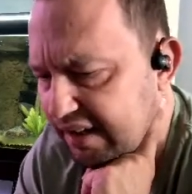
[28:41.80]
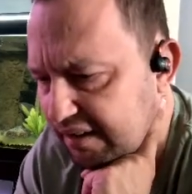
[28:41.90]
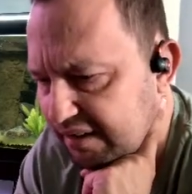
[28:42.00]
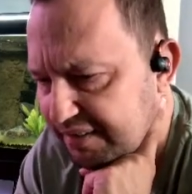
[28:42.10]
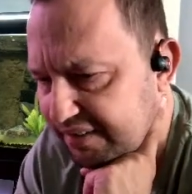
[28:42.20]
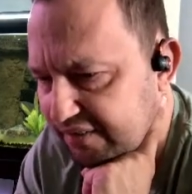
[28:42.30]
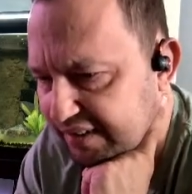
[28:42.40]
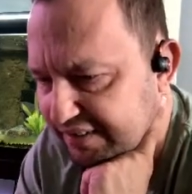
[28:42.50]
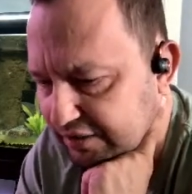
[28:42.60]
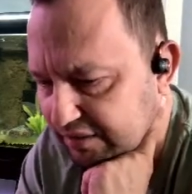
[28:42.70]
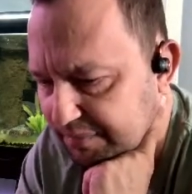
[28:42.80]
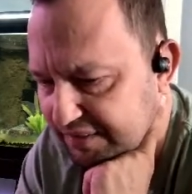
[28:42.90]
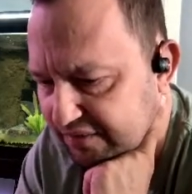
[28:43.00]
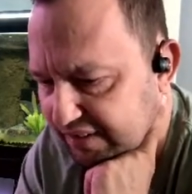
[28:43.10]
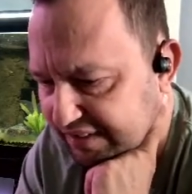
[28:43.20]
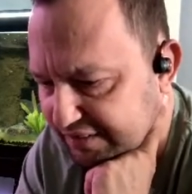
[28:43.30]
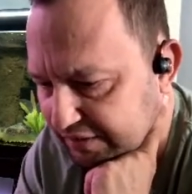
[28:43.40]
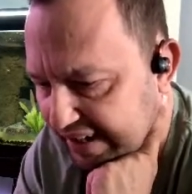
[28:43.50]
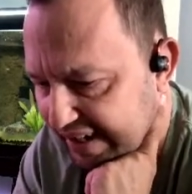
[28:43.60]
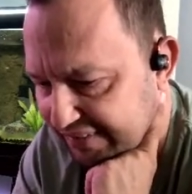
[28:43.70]
Let's see if I can still. Let me see if I can still
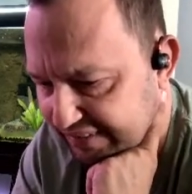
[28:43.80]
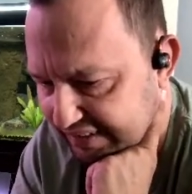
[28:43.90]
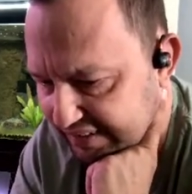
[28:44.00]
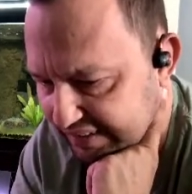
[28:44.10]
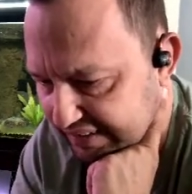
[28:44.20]
add the.